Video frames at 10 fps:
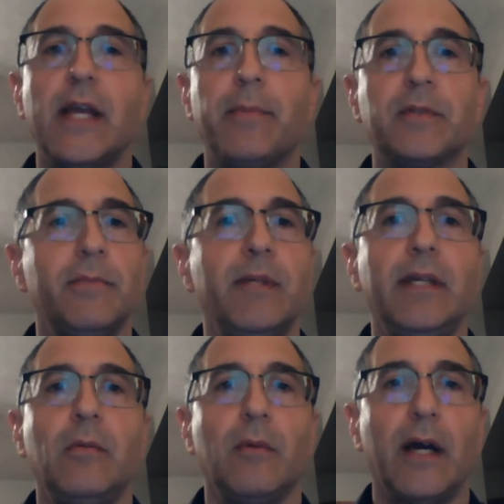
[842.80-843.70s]
example to
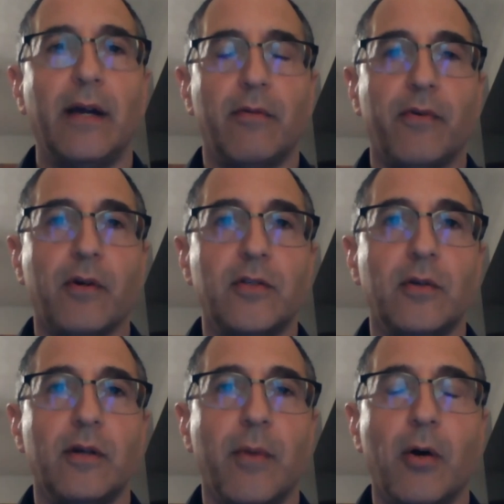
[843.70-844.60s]
me, I referred
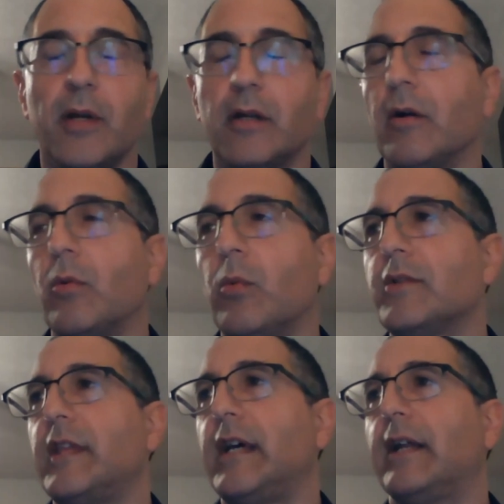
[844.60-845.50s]
to it a moment ago,
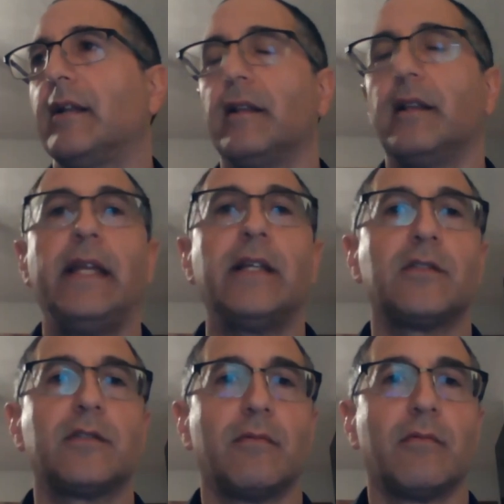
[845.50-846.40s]
was that
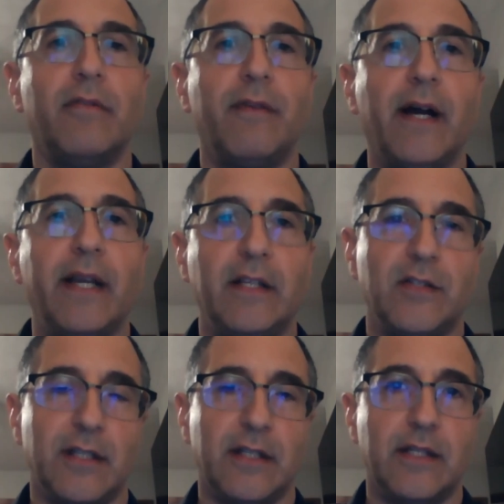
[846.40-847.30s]
latest
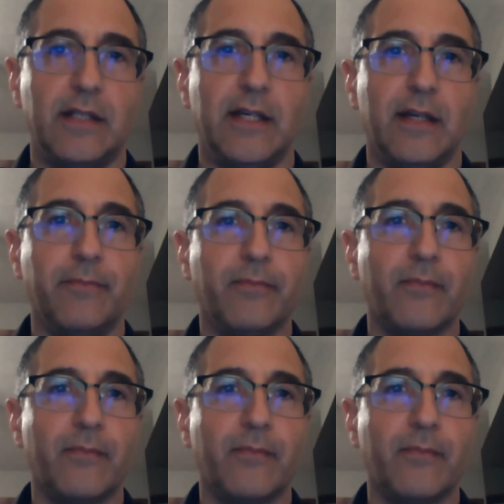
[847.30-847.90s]
refinancing that they did.